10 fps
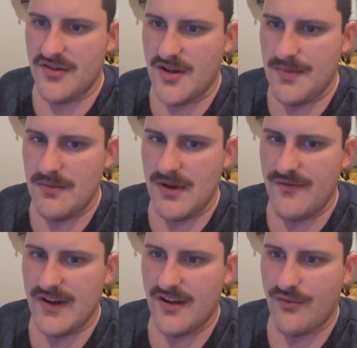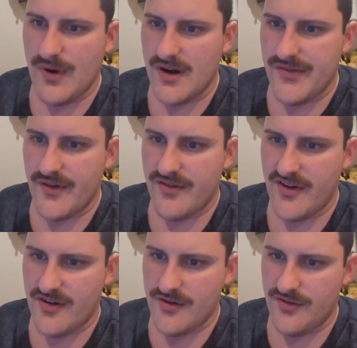some people might think it's weird if there's
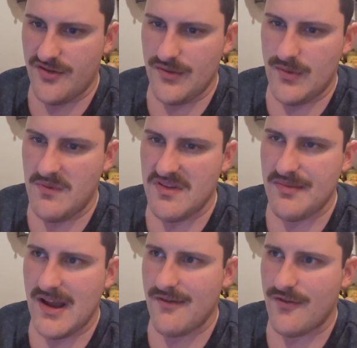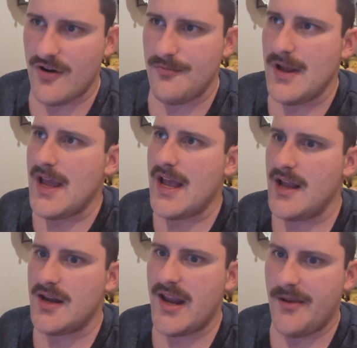urinals in the women's bathroom
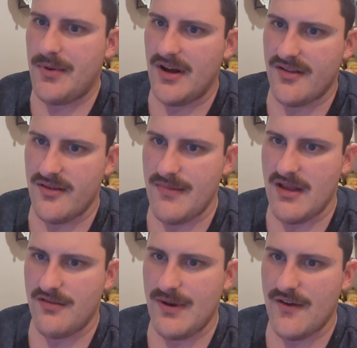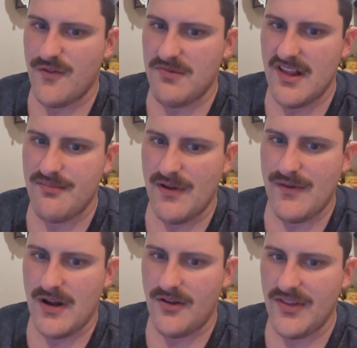and tampons in the men's bathrooms. That's my
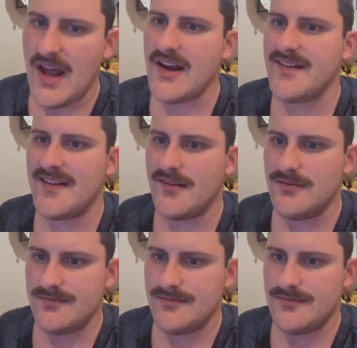thought on that issue.